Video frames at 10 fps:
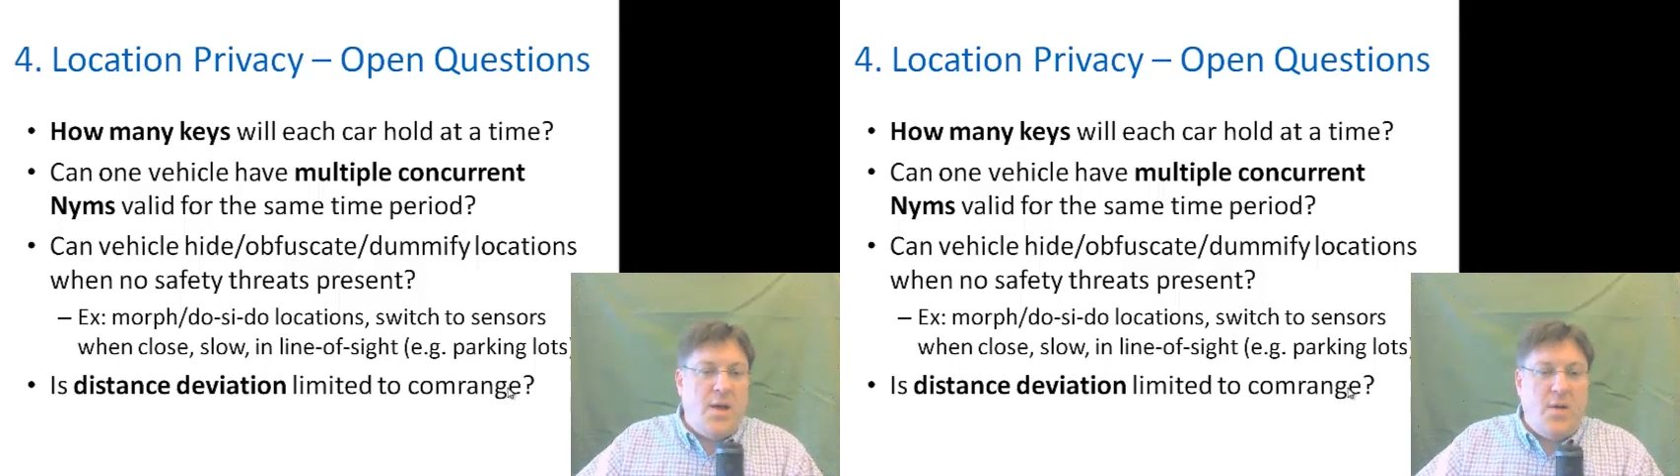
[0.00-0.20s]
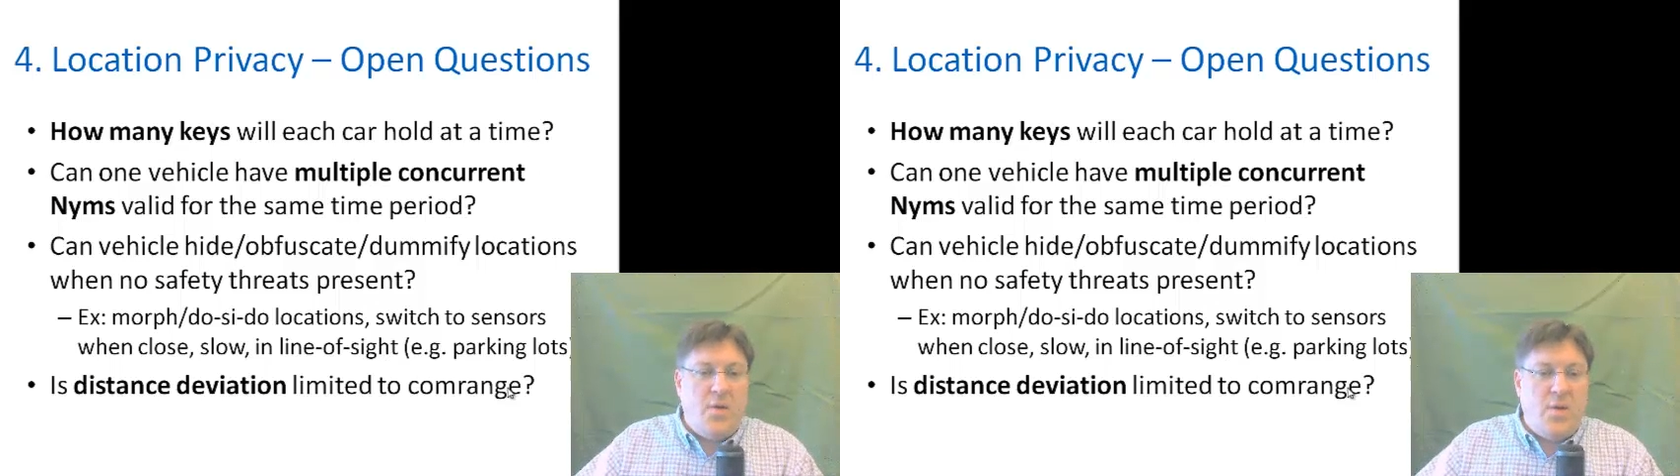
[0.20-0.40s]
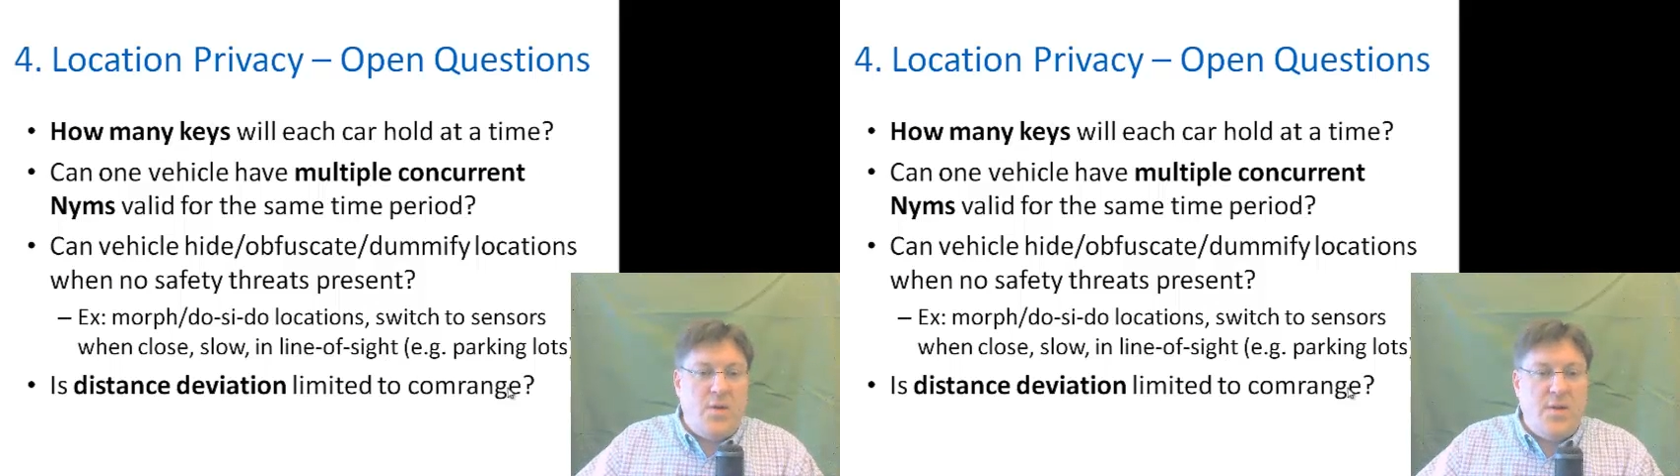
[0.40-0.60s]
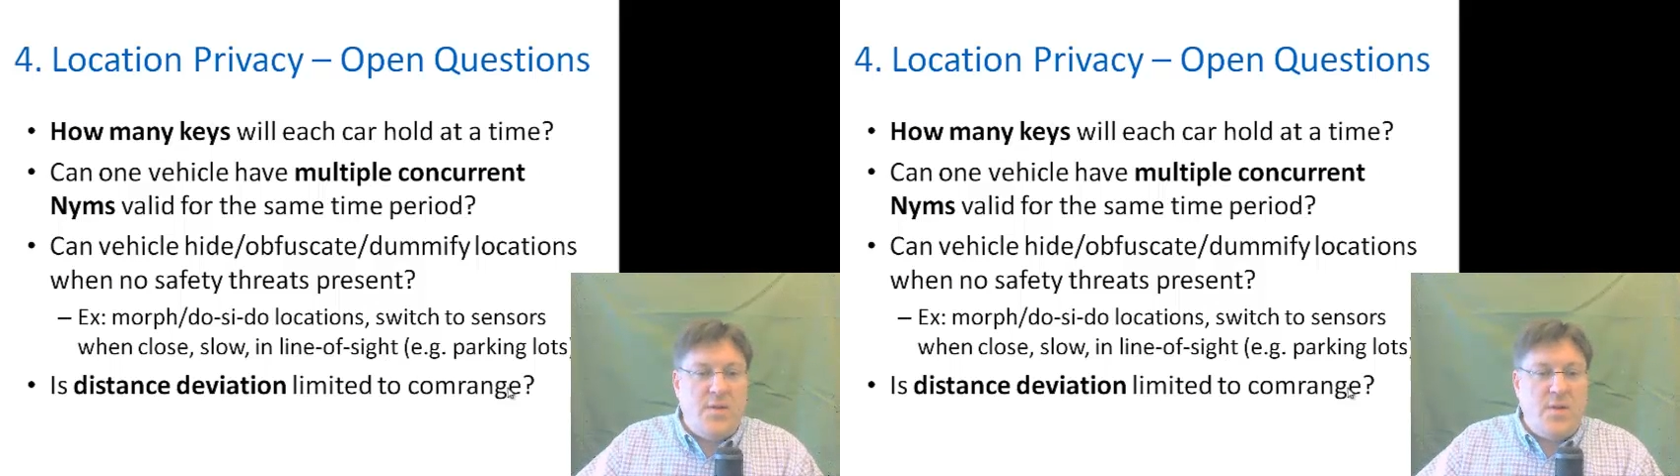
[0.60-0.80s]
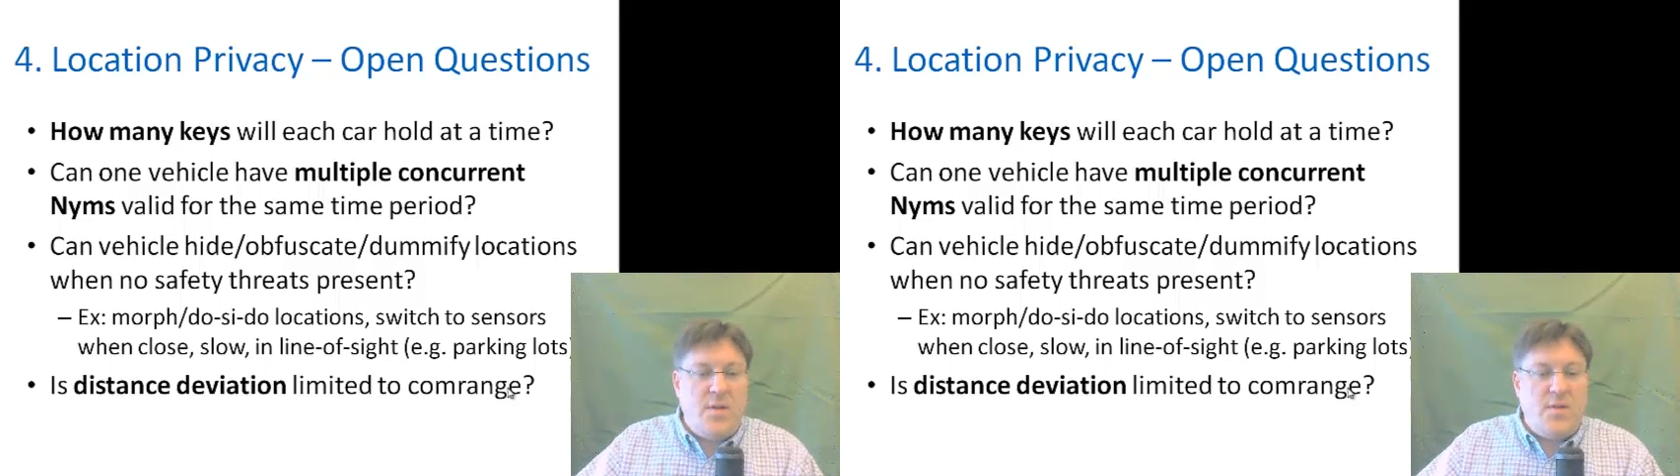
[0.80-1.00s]
The
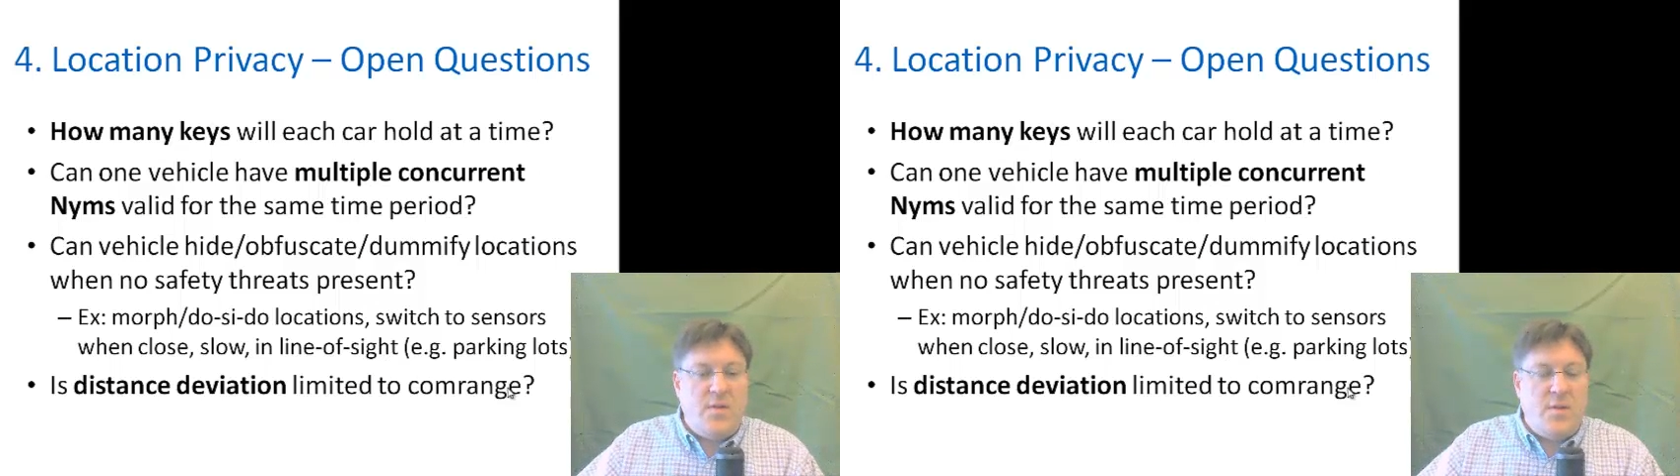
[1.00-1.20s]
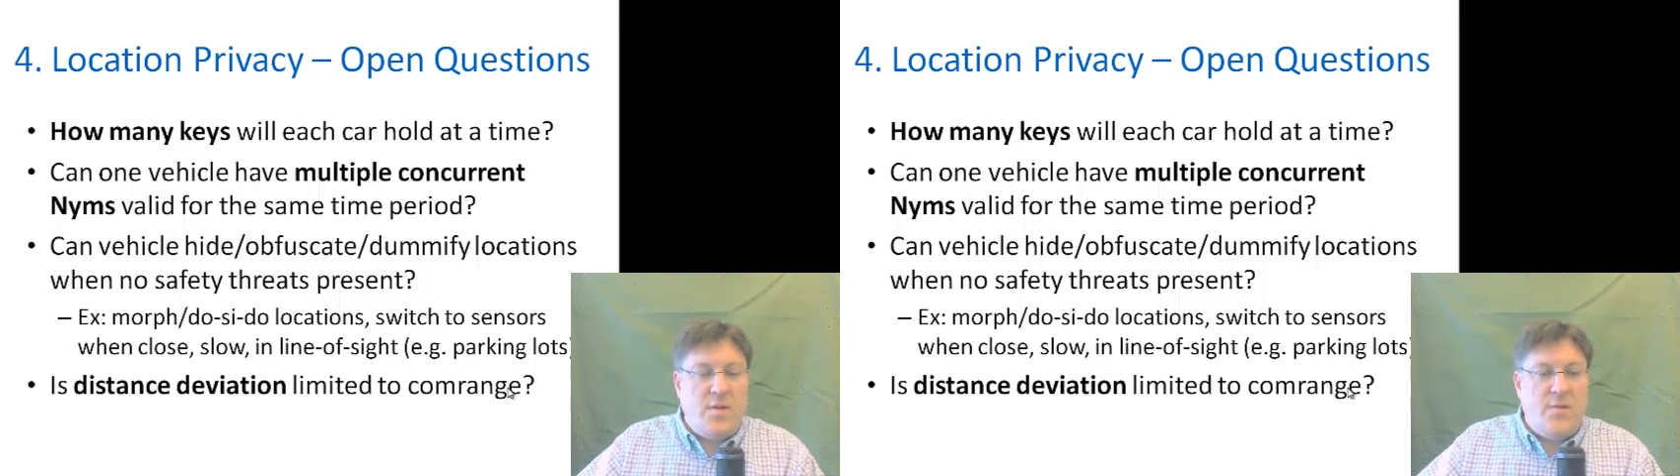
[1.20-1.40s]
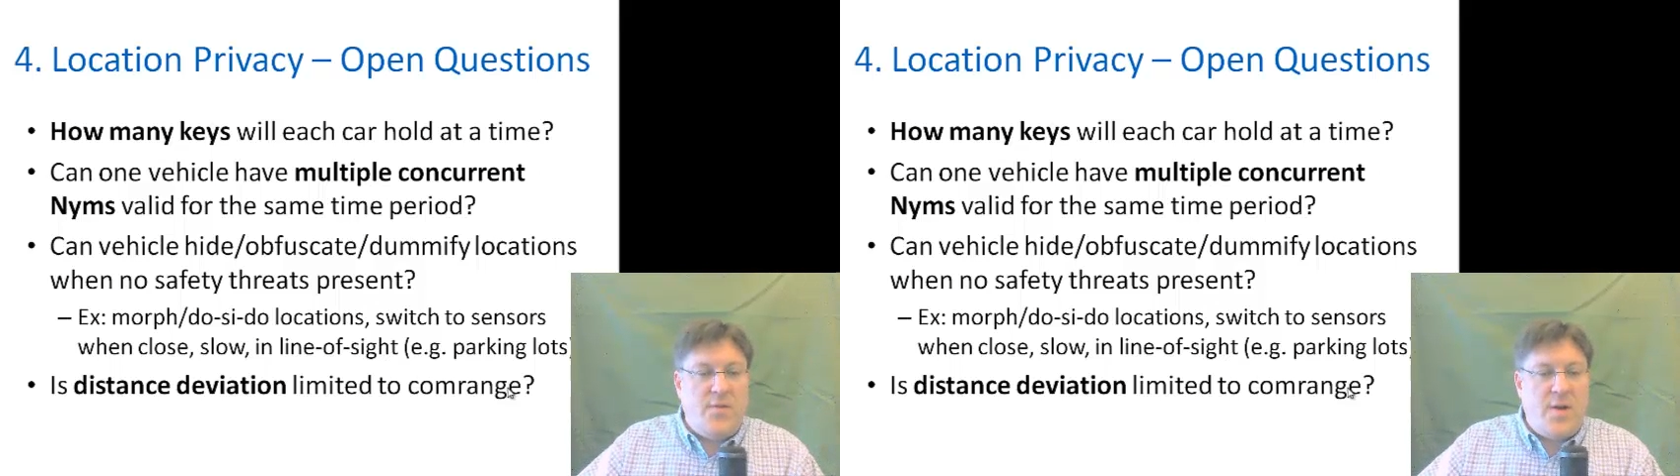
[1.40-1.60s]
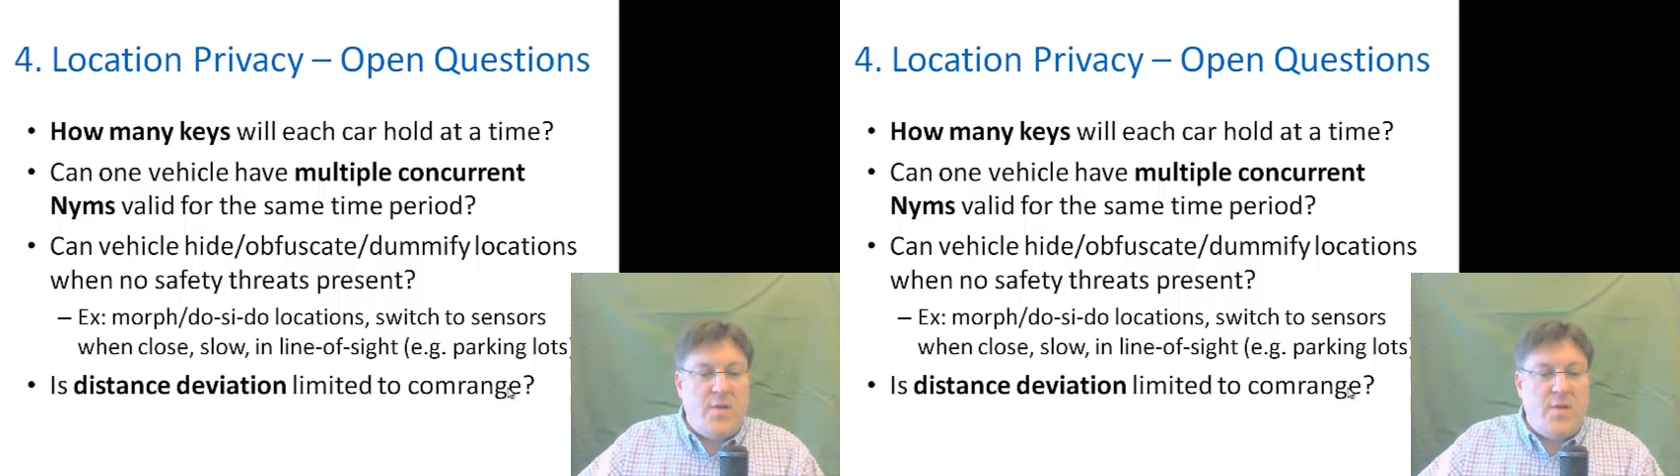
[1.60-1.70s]
distance, the farther